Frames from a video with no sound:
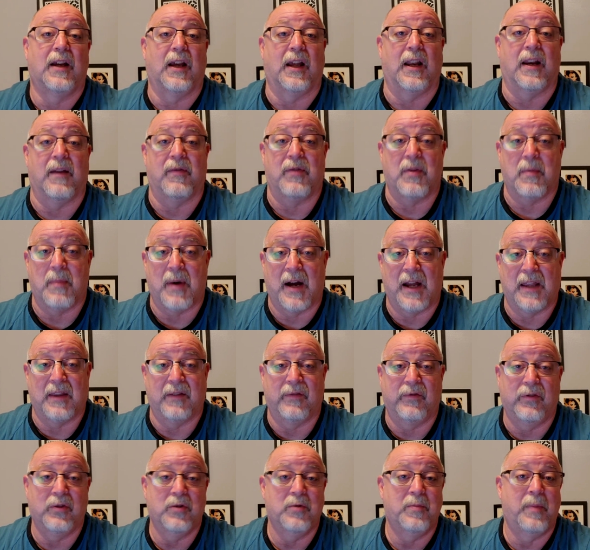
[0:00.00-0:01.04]
And if you buy the
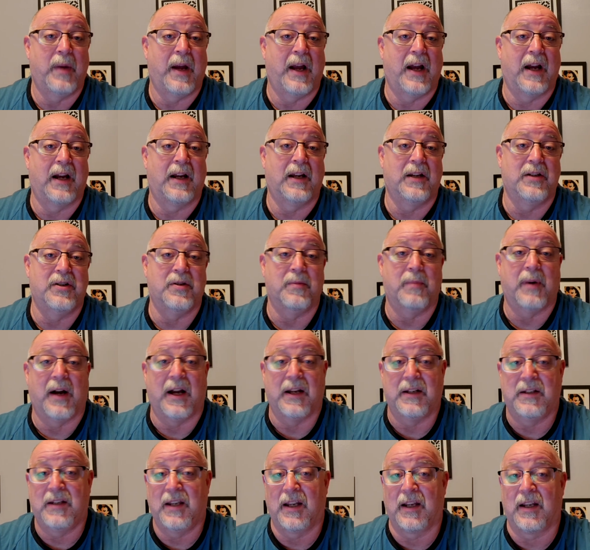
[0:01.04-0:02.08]
food package, you
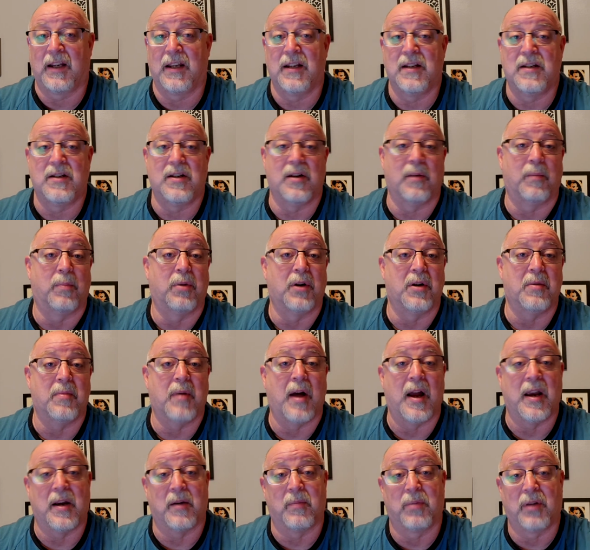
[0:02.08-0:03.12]
buy tickets, you
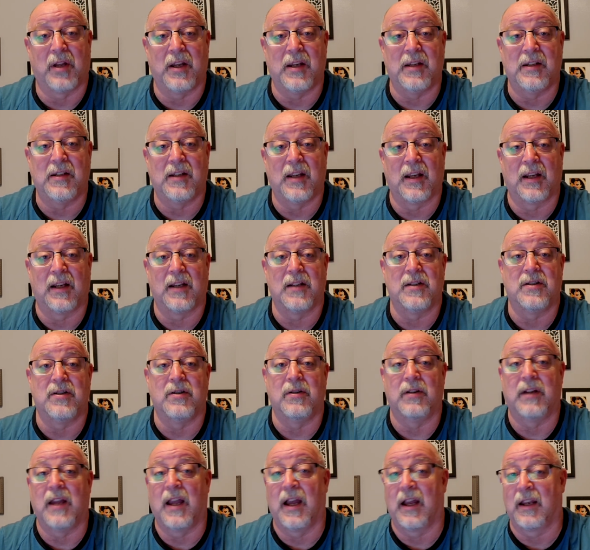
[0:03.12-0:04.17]
pre-buy your plane tickets,
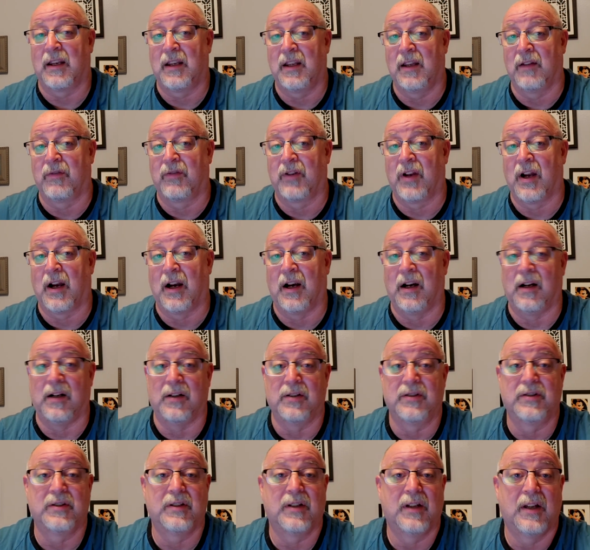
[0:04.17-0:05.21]
you got gift
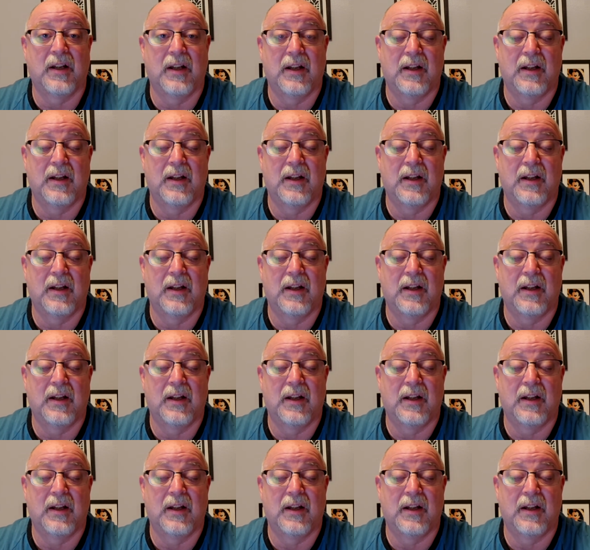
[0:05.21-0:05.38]
cards,